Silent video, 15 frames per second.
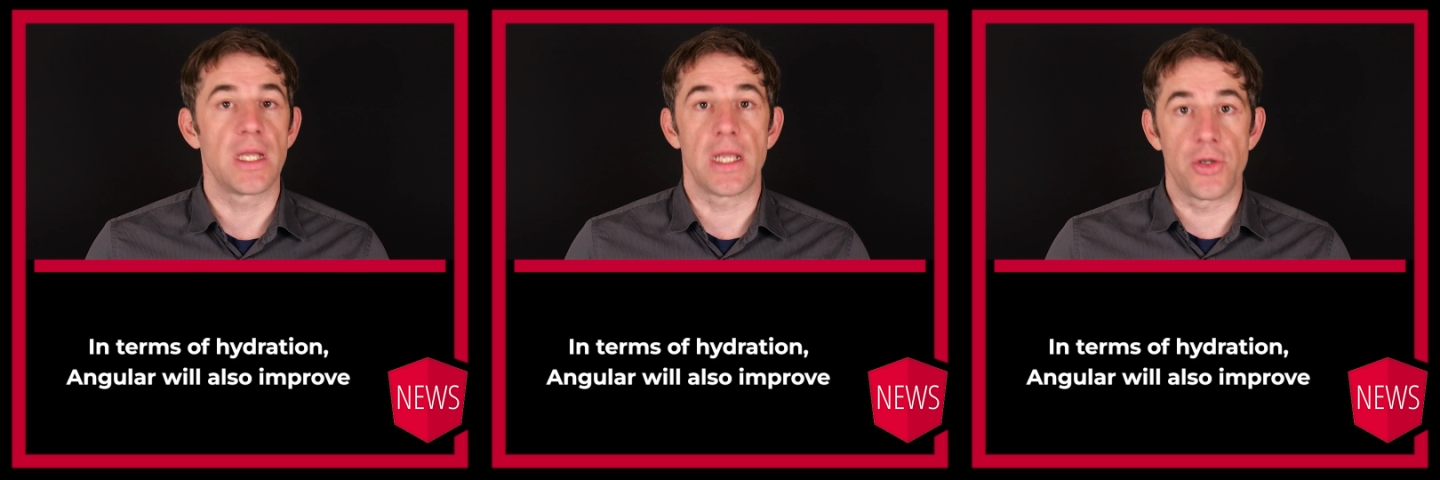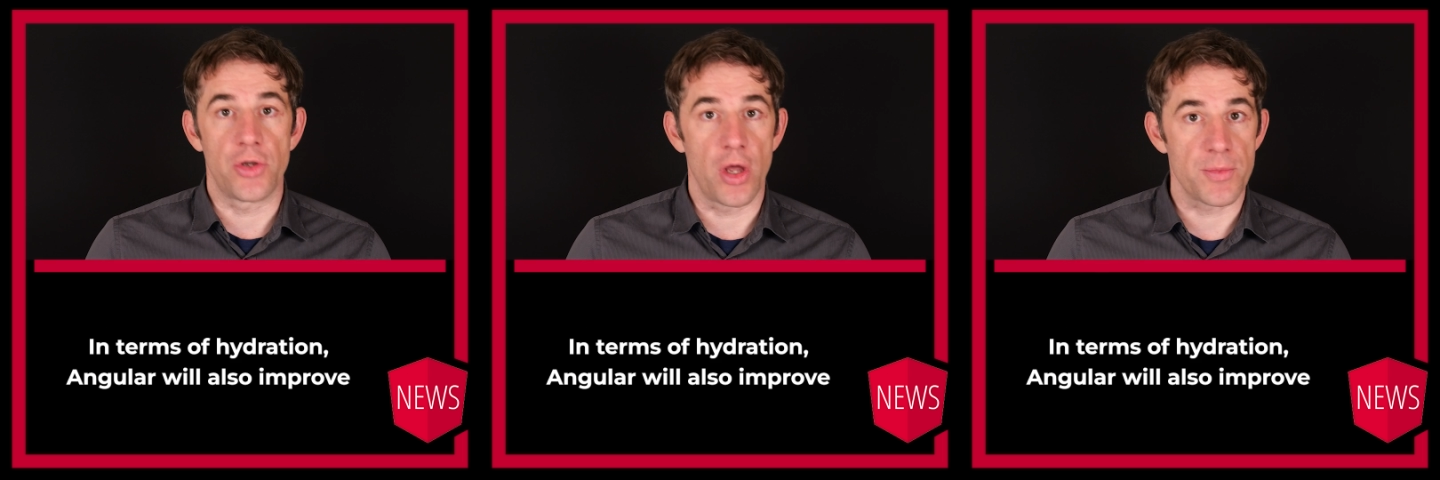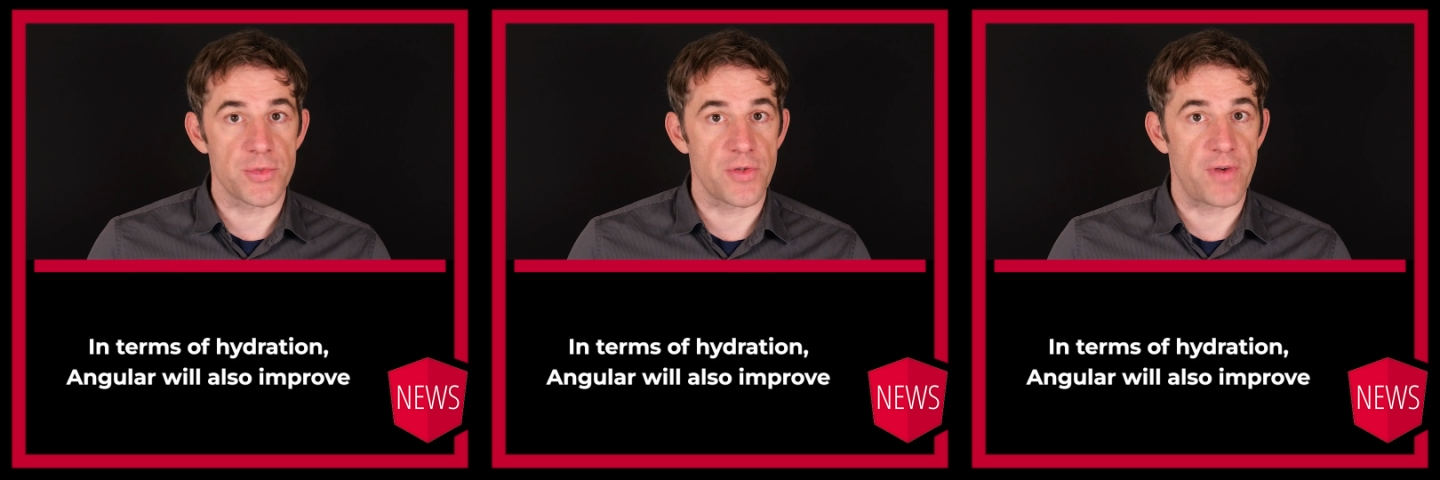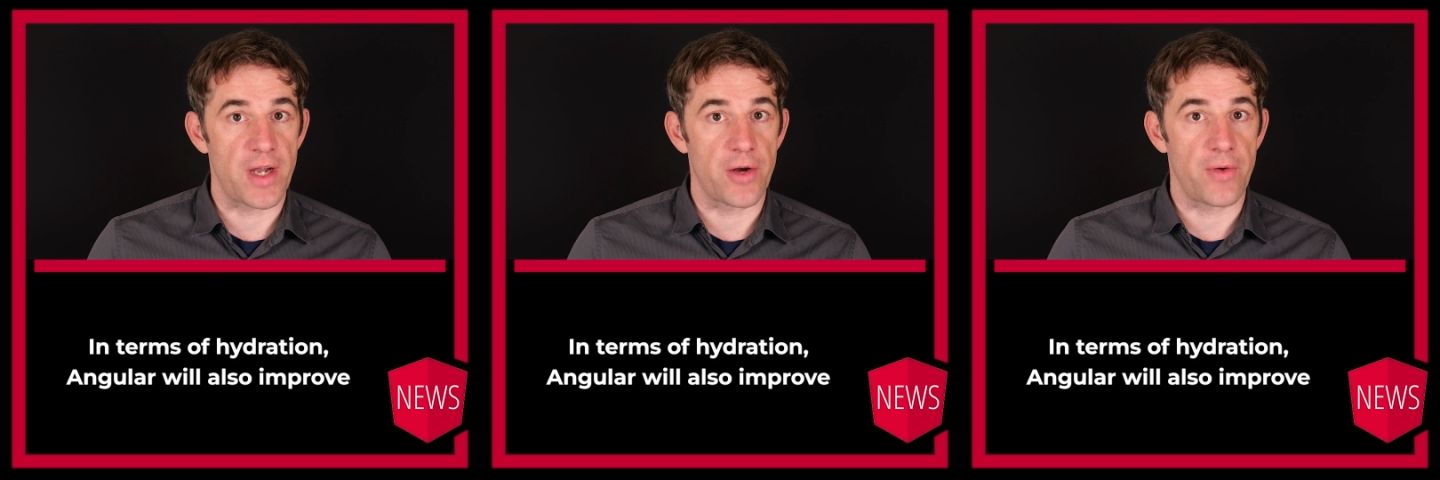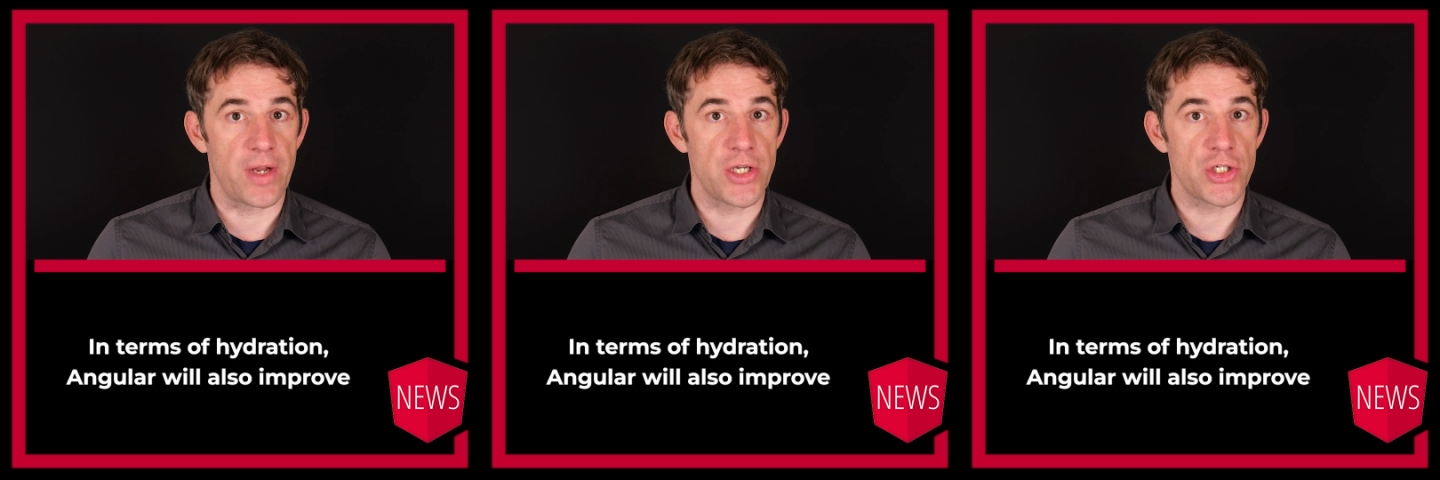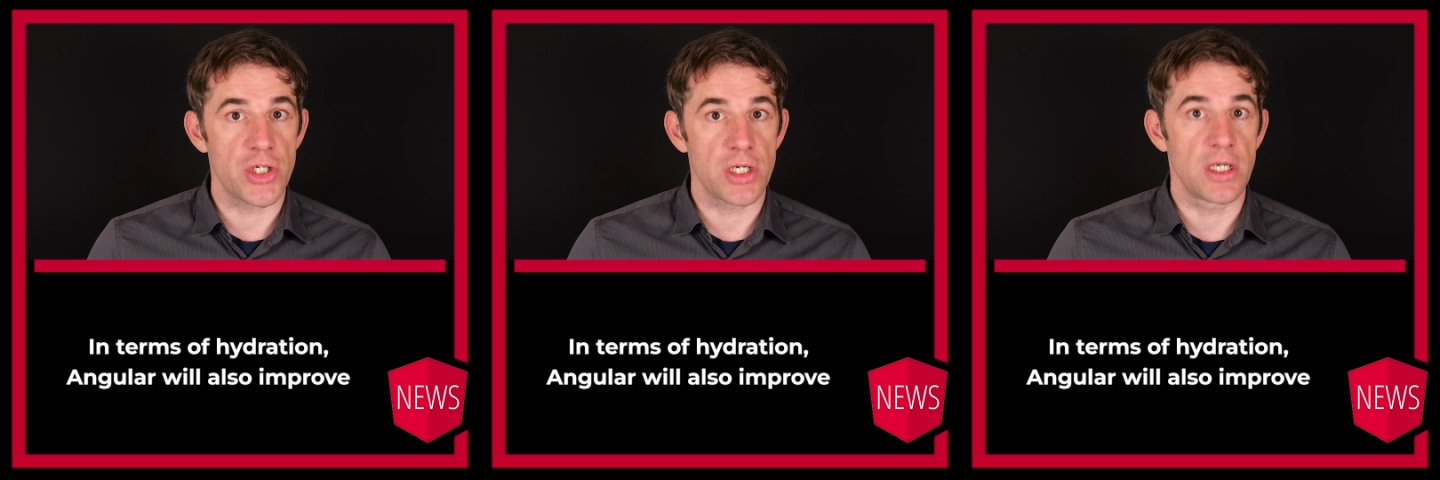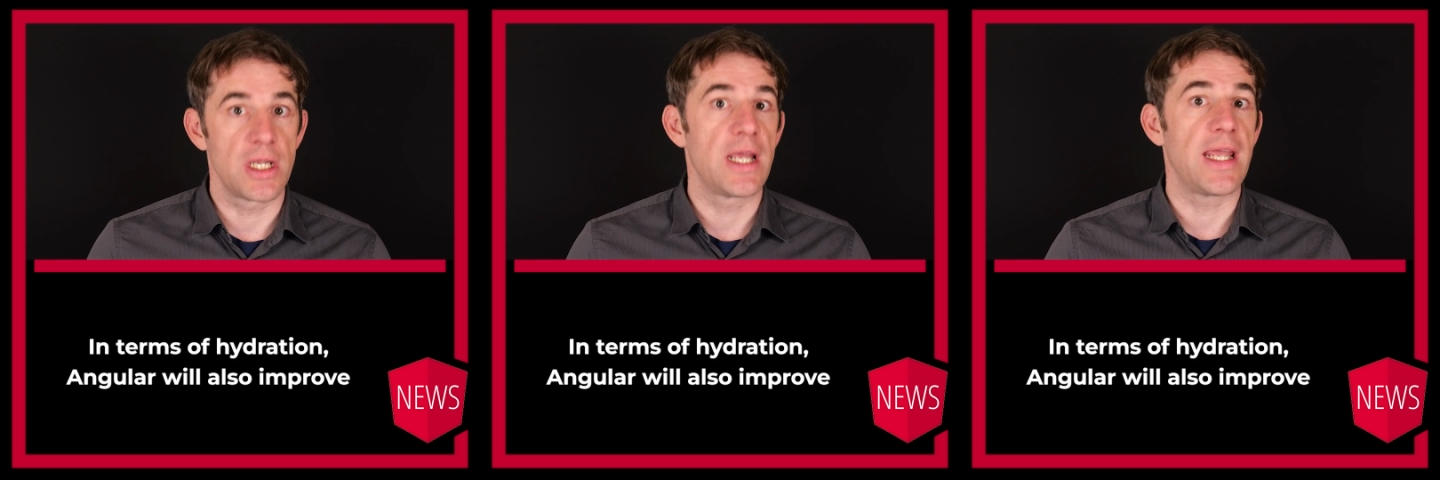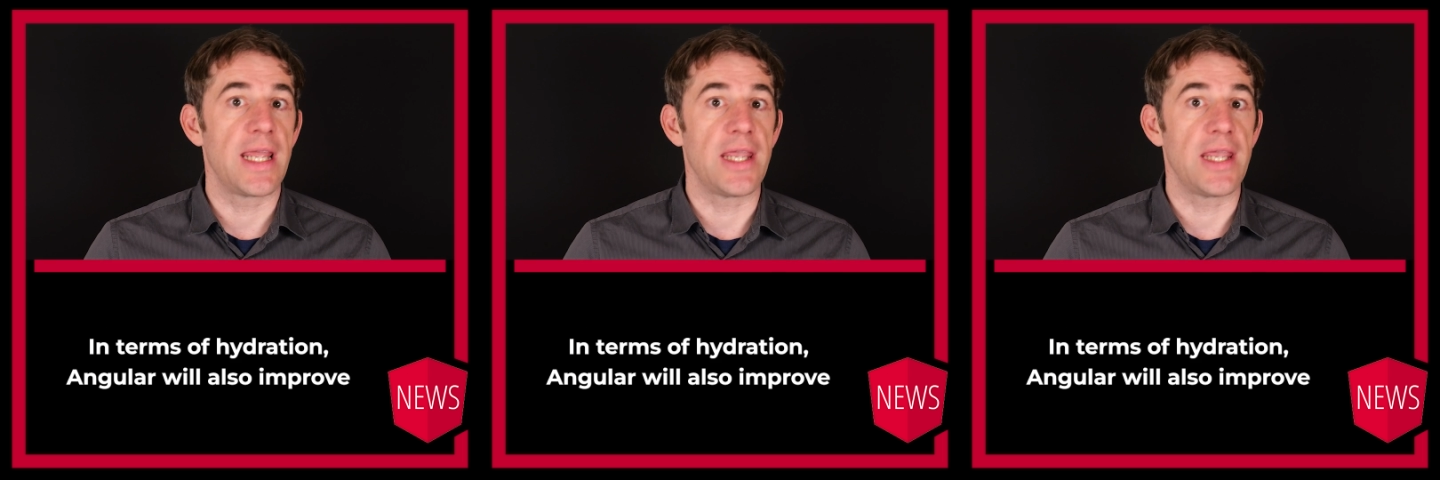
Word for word: In terms of hydration,